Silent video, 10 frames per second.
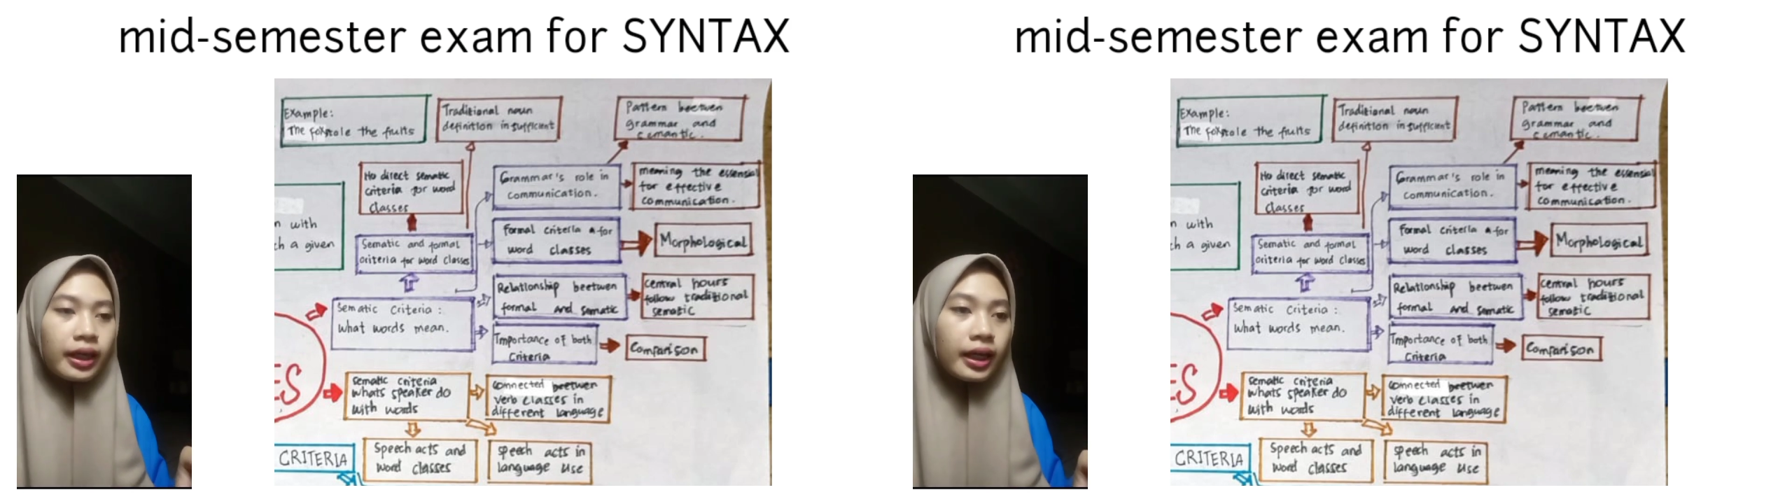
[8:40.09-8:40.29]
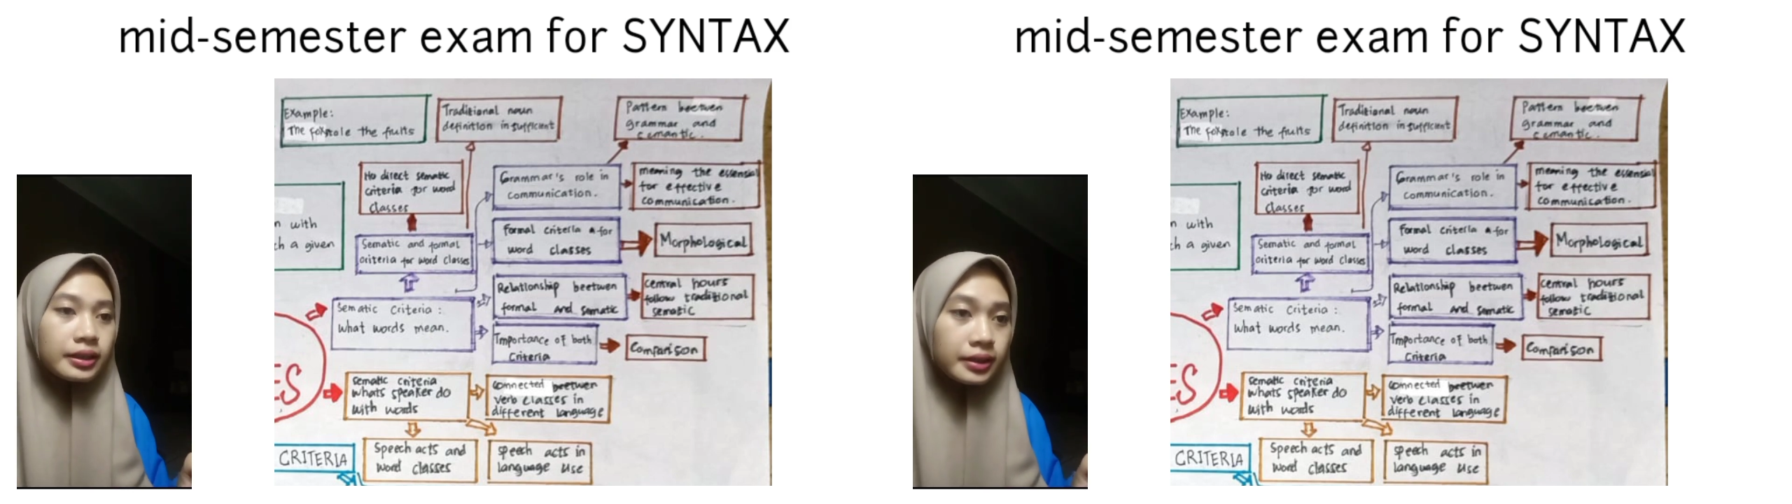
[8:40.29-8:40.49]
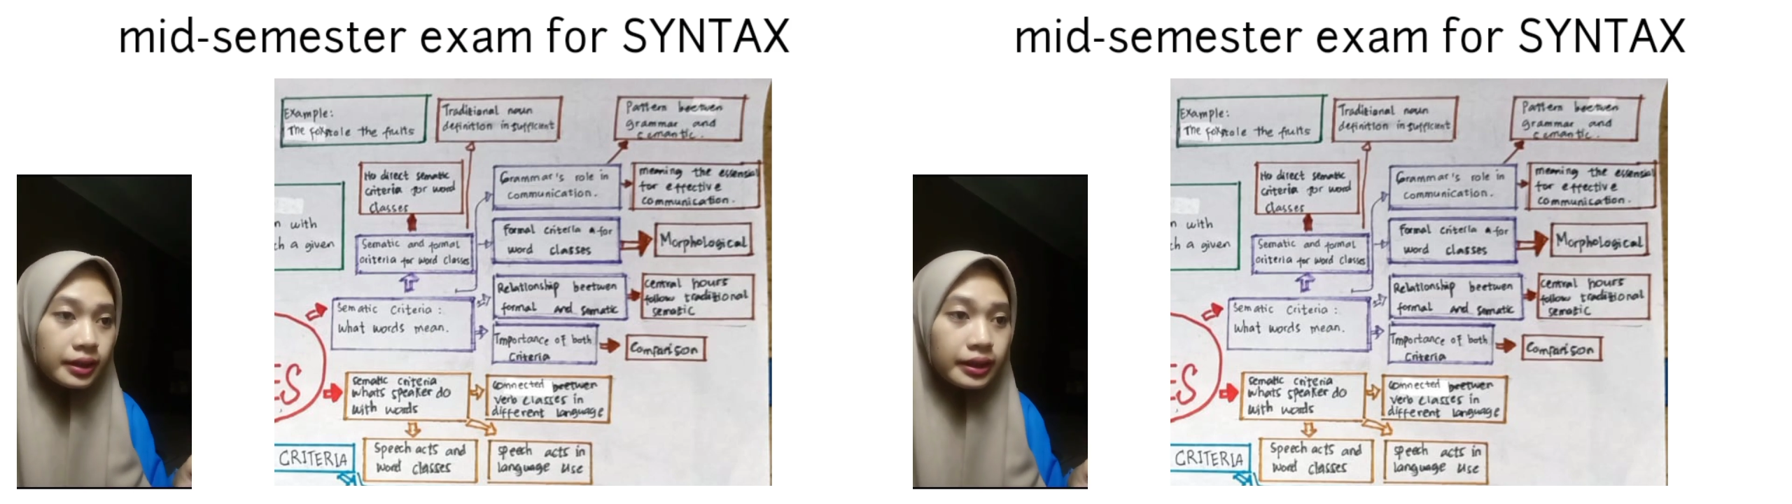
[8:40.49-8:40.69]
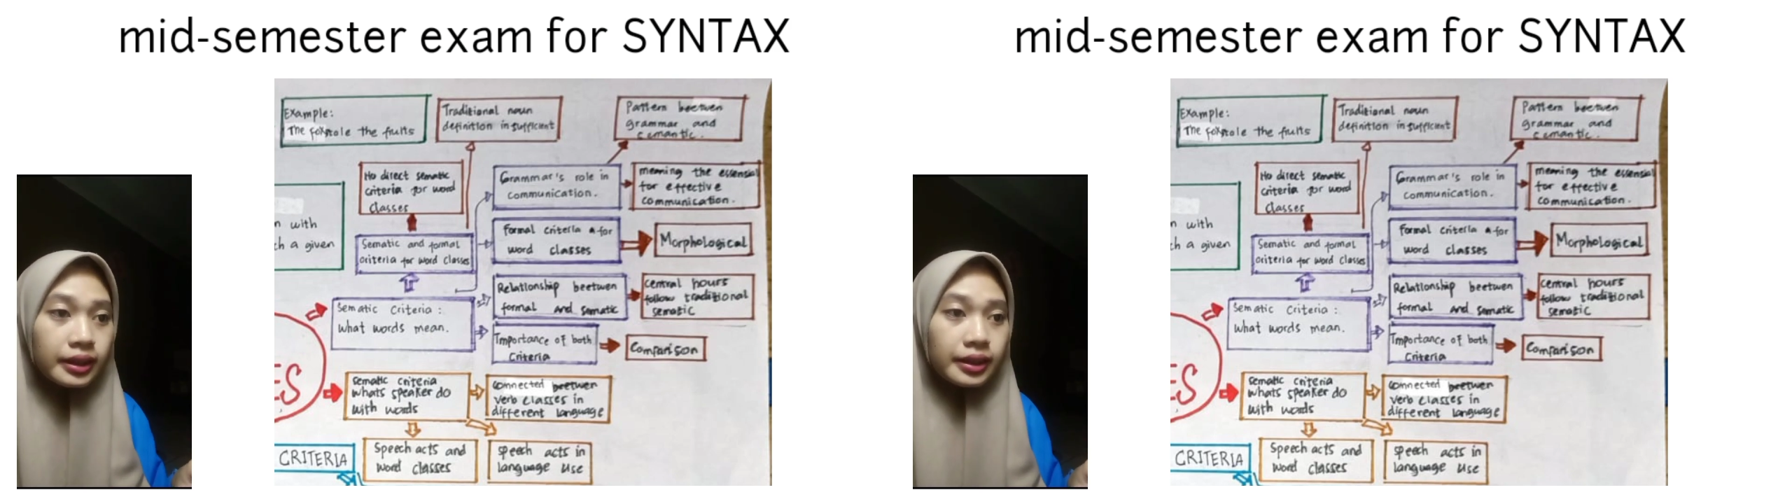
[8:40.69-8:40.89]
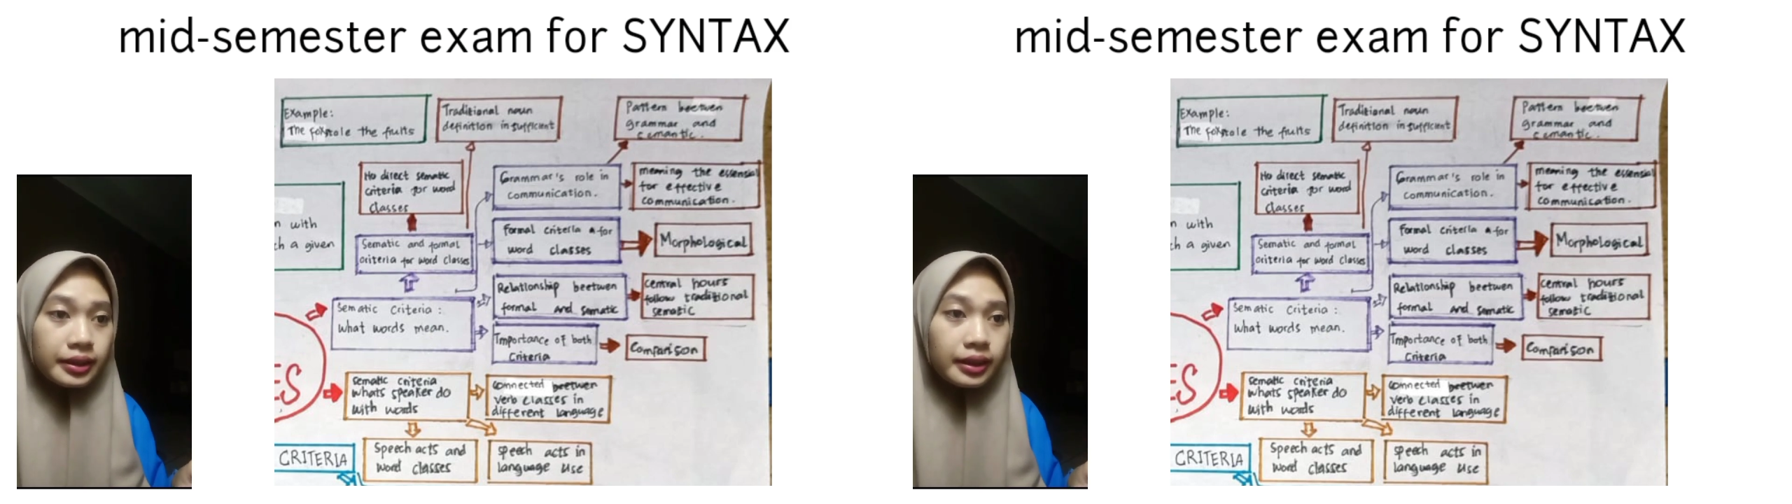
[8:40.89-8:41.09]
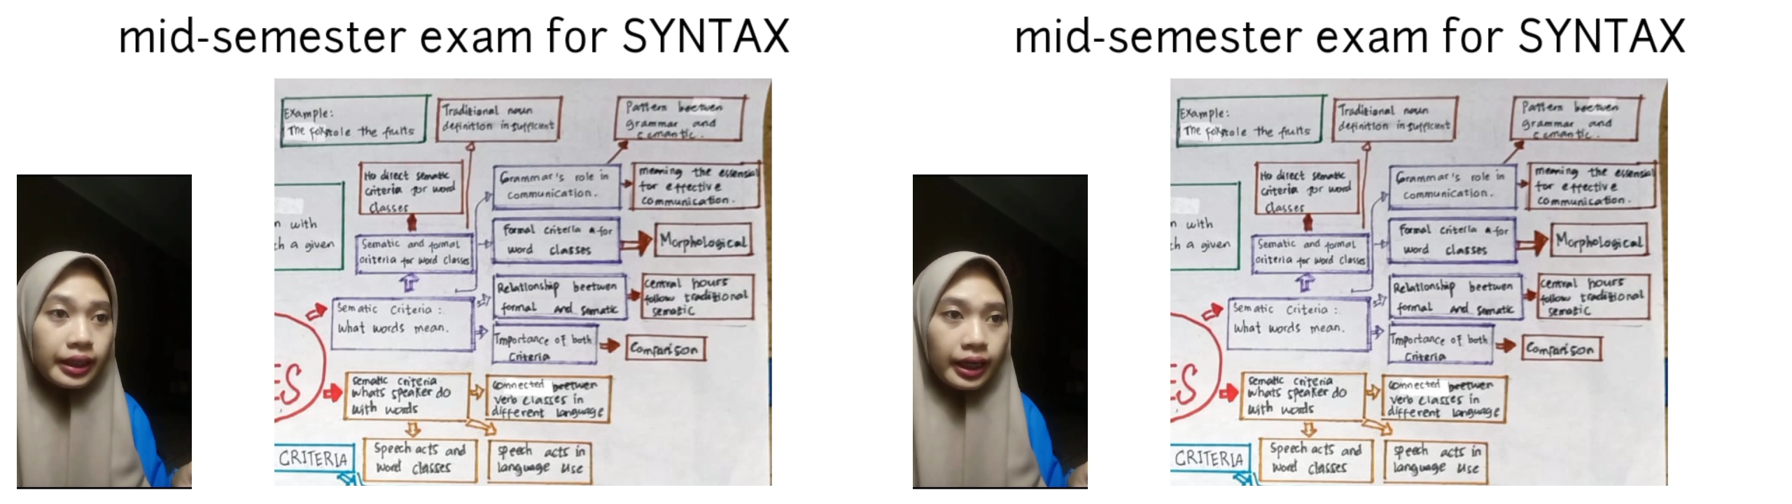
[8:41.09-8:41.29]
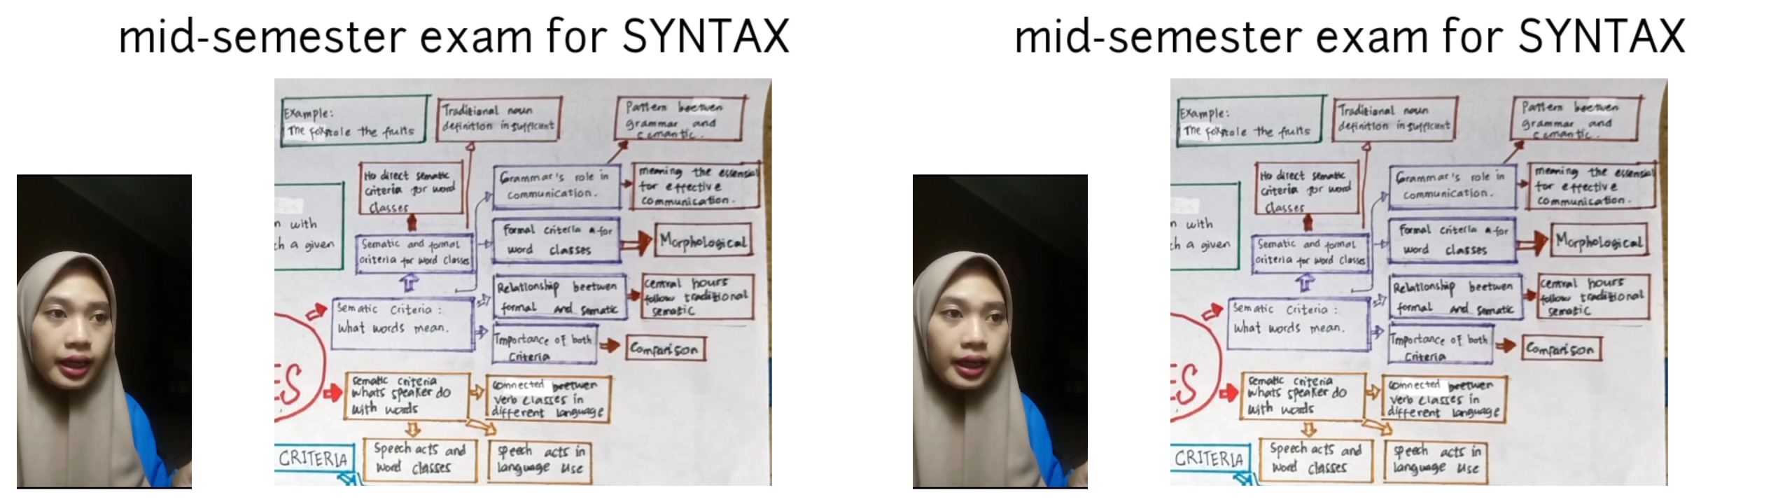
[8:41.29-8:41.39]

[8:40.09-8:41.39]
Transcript: Syntactic criteria